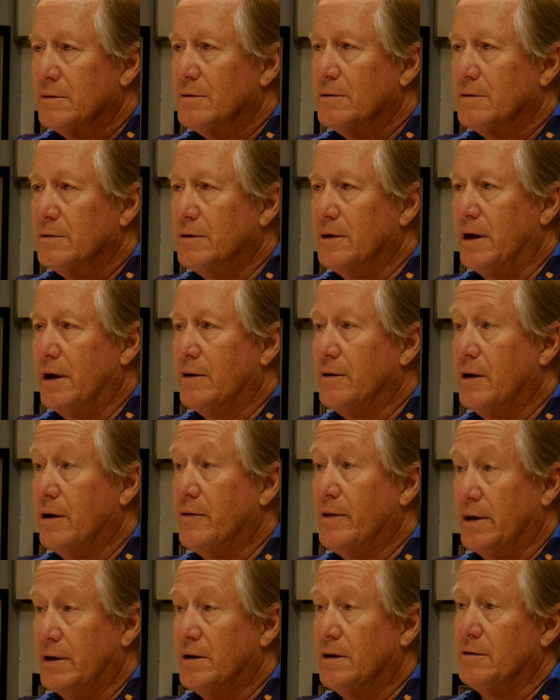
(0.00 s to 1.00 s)
that. Yeah. So. No,
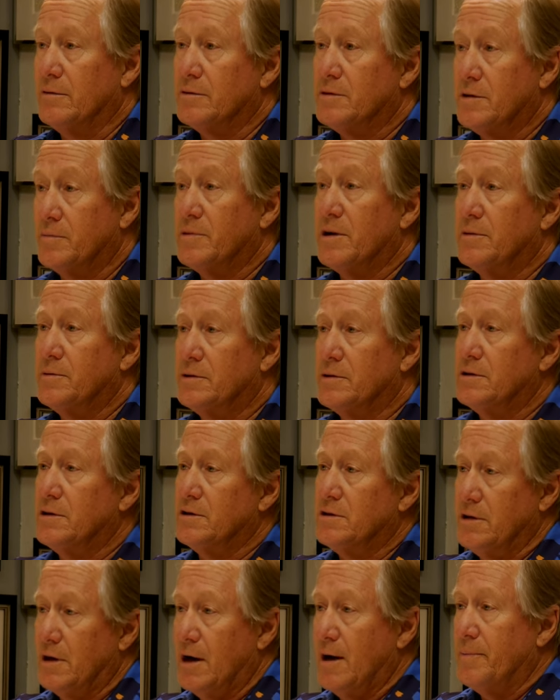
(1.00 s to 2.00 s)
they don't. Sometimes mm-hmm. they're
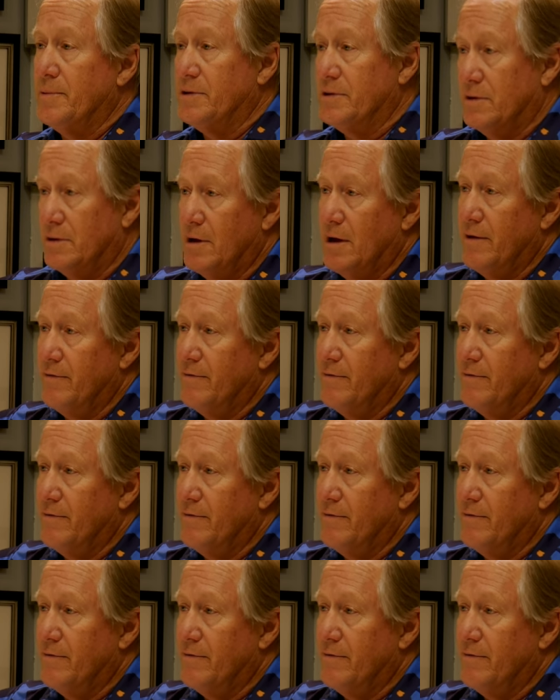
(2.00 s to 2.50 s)
just the opposite, I